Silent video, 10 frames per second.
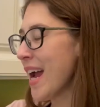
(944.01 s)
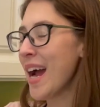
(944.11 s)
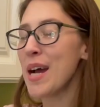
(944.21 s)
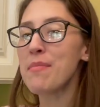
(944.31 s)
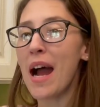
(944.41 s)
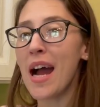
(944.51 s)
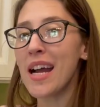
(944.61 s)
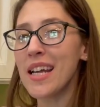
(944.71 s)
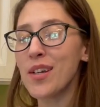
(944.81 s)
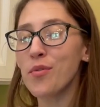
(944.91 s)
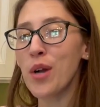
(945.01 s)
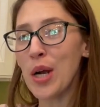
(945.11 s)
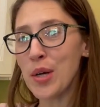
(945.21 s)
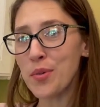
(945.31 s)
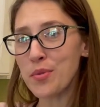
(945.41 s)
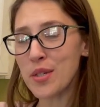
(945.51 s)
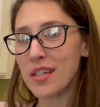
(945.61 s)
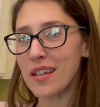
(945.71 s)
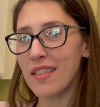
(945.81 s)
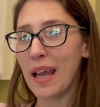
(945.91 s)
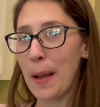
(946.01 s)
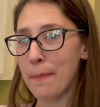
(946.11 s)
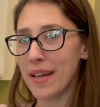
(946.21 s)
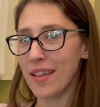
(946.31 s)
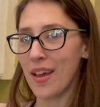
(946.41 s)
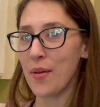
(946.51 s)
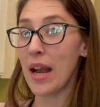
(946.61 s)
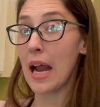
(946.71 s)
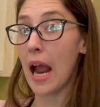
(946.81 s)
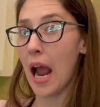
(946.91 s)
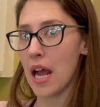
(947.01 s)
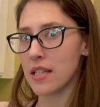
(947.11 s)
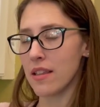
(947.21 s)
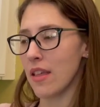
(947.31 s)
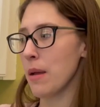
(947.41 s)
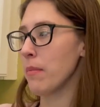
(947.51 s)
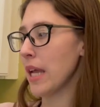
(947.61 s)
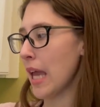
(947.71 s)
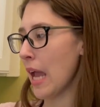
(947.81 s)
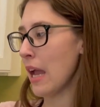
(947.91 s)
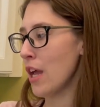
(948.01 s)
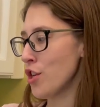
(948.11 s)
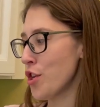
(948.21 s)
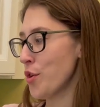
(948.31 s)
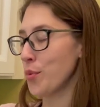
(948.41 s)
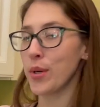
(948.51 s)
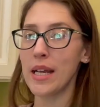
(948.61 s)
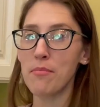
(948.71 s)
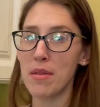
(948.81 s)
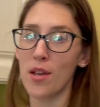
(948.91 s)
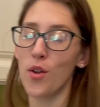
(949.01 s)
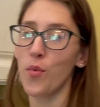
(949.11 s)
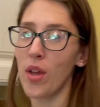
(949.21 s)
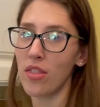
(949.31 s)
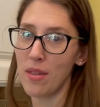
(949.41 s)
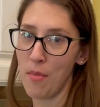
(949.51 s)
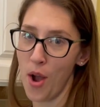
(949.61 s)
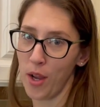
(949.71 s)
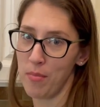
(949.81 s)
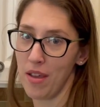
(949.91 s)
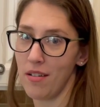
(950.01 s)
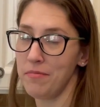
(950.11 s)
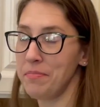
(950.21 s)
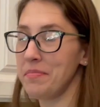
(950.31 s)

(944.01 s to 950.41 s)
I wrote the company though, and I asked them, can you re-mill with the Mockmill?